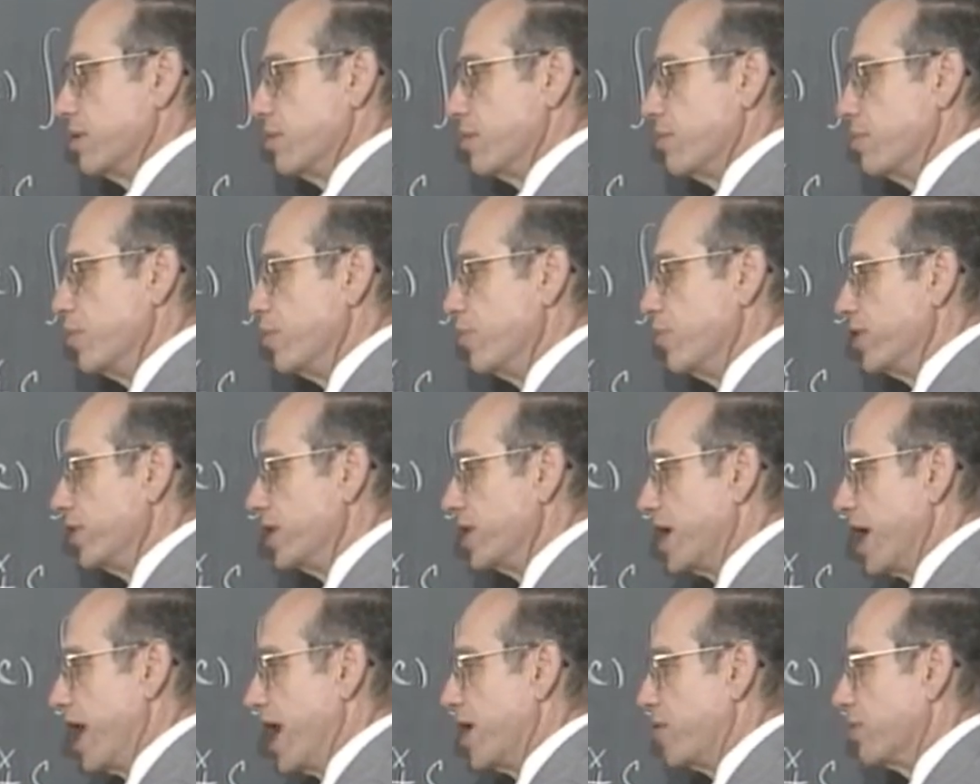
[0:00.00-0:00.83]
Moving
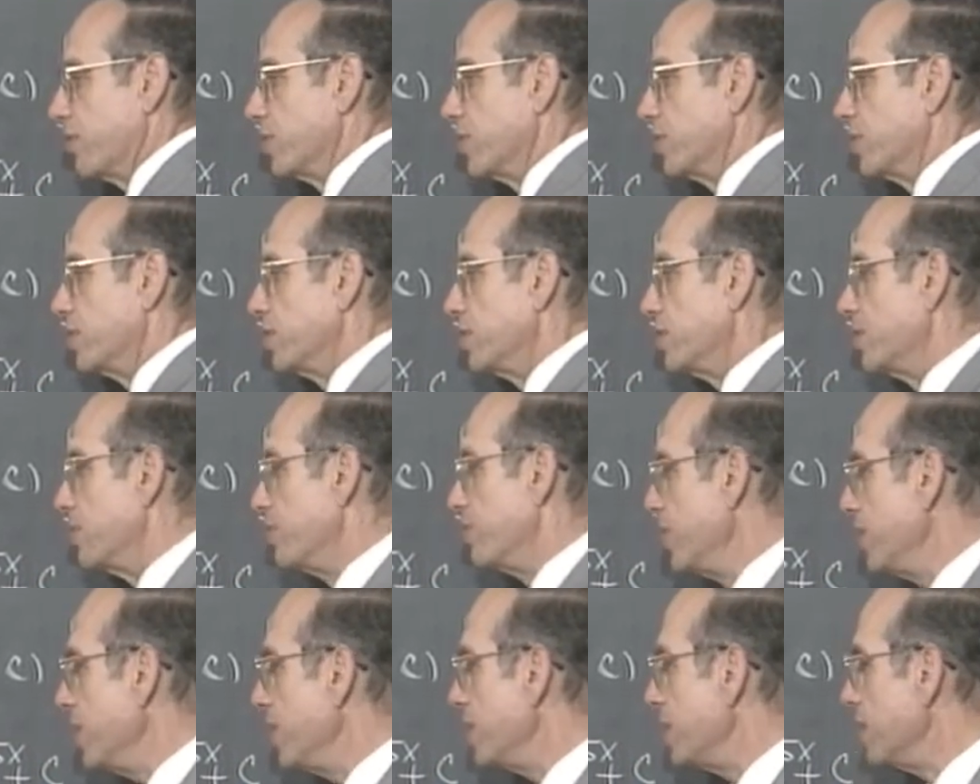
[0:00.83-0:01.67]
down to
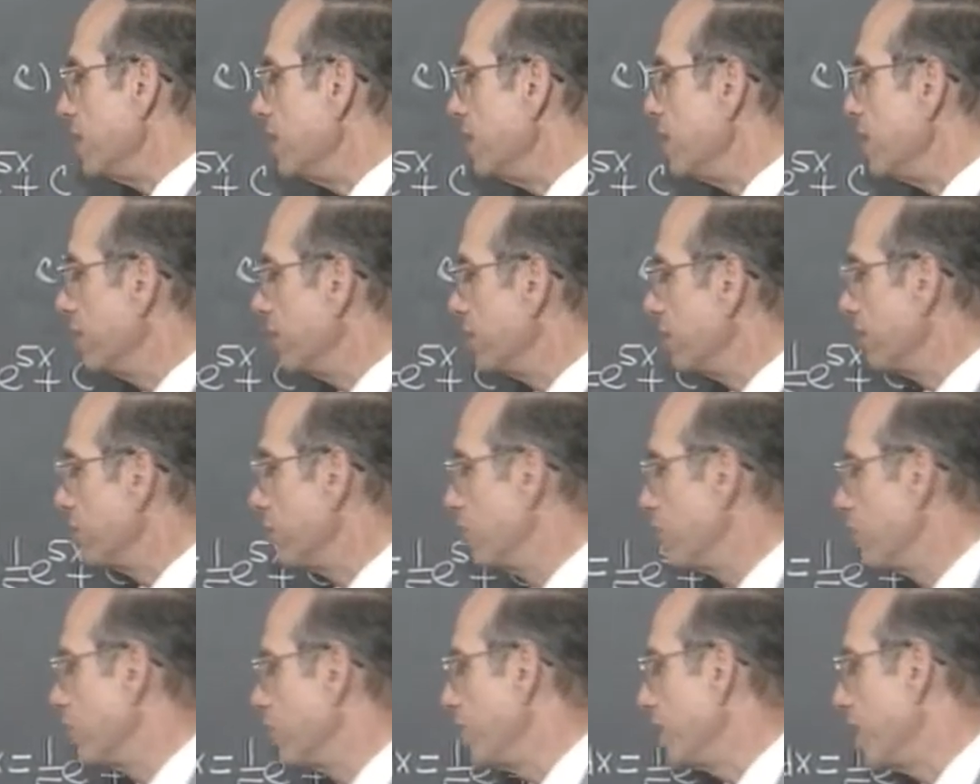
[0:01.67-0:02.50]
b,
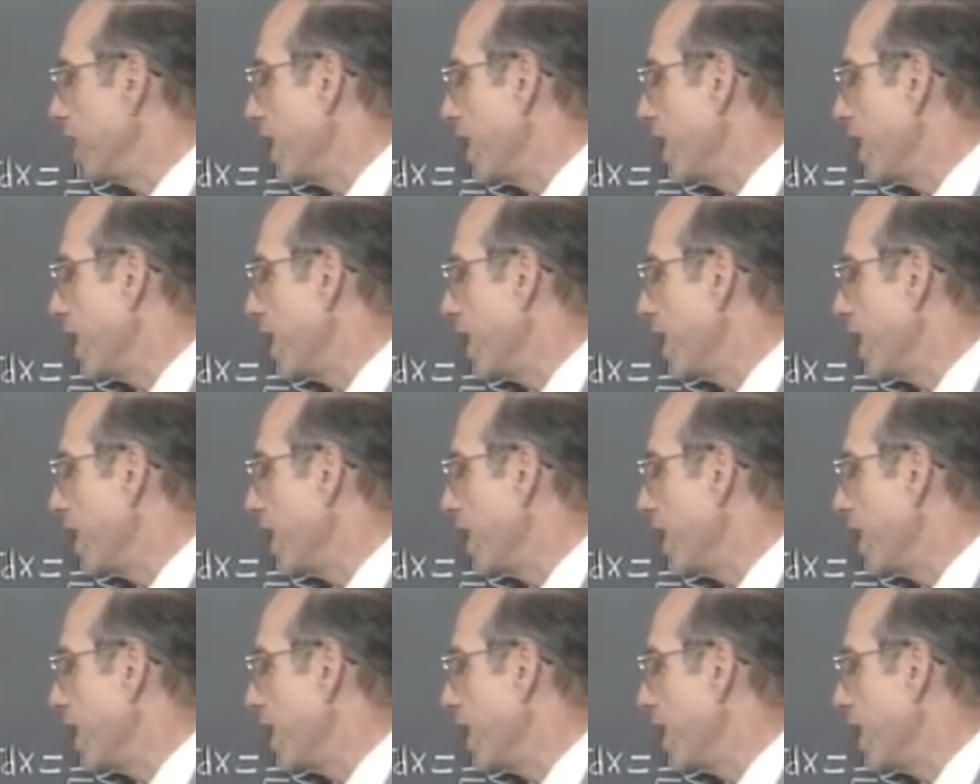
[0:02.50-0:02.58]
we